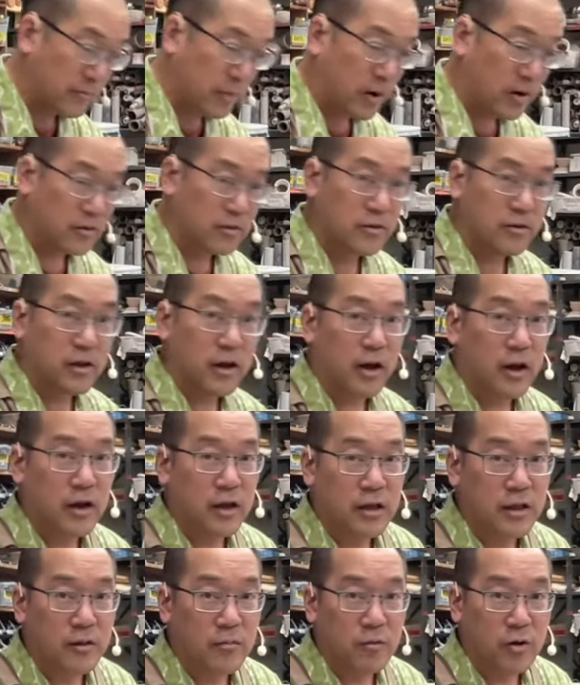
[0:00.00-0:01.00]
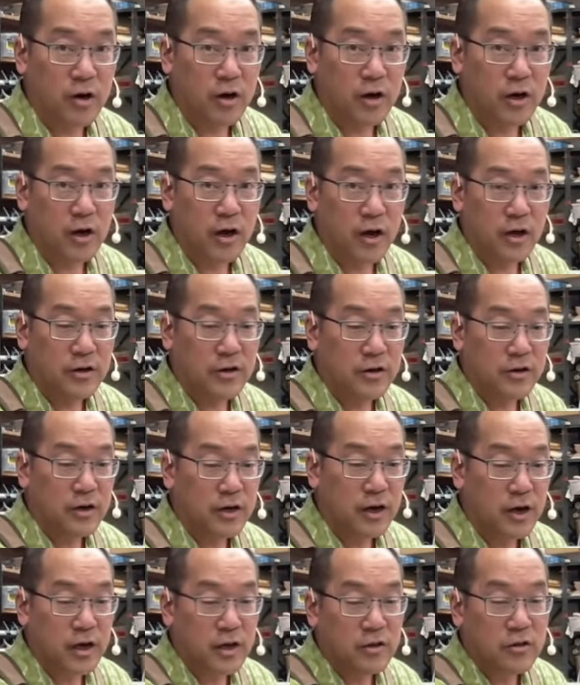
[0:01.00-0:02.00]
parts done, and then we're gonna
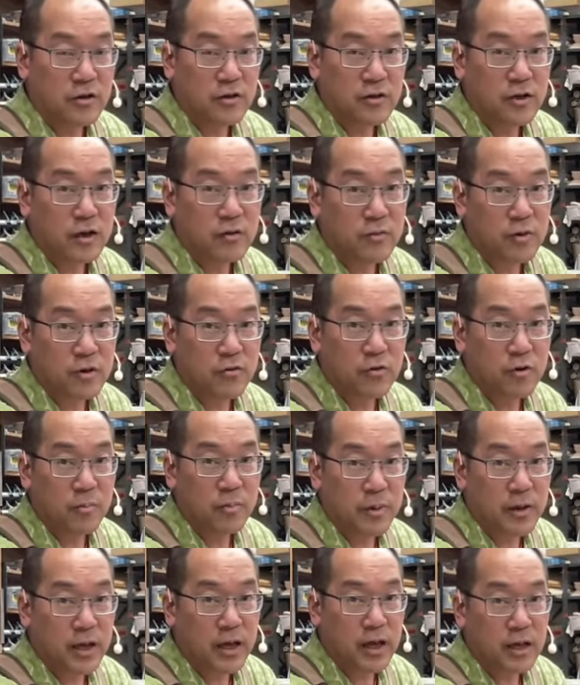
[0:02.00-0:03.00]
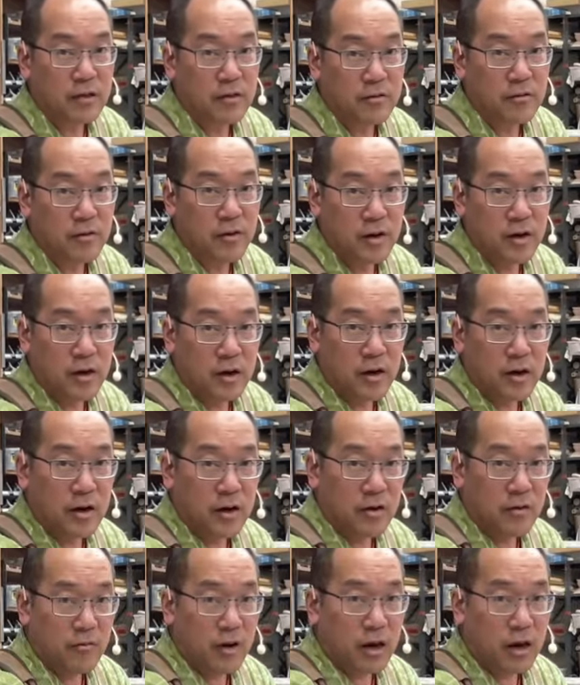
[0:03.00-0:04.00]
undercut just like we do a plate,
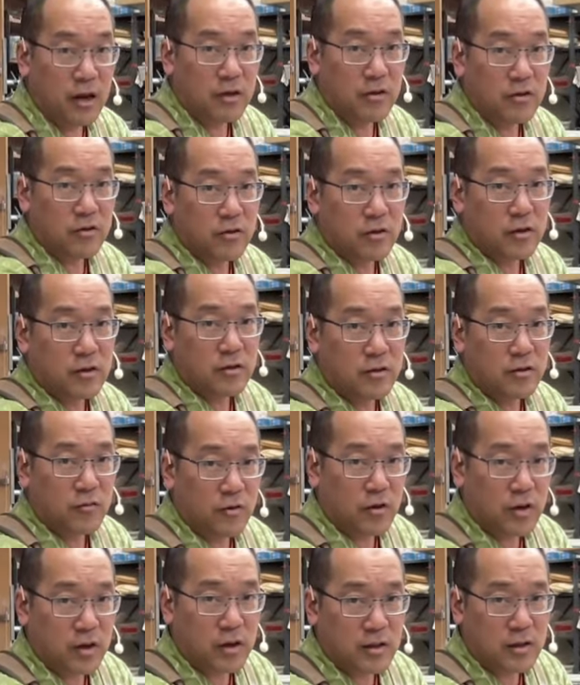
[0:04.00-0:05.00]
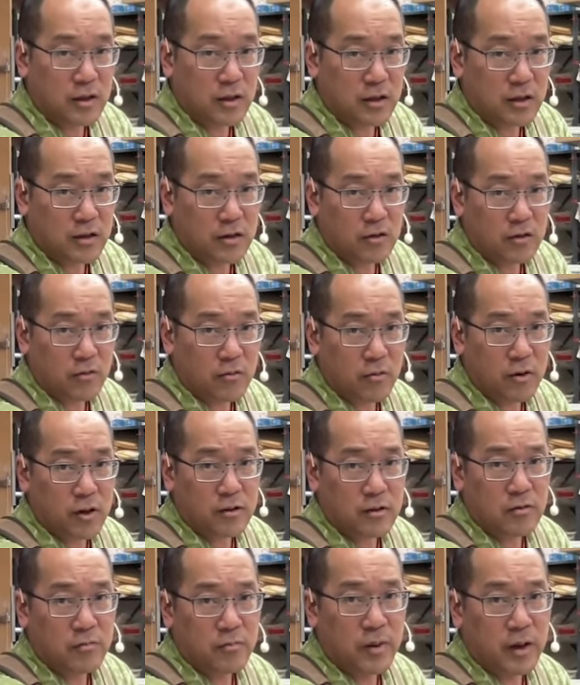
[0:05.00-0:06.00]
right? So let's see if we can get that to the
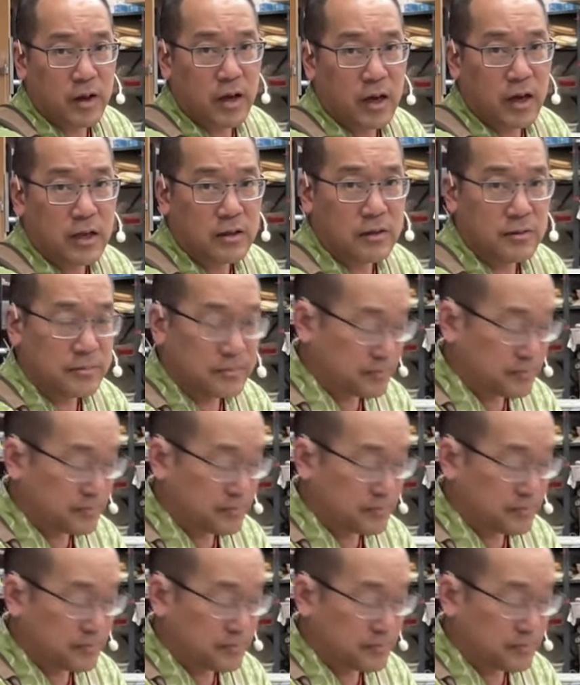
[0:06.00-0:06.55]
right spot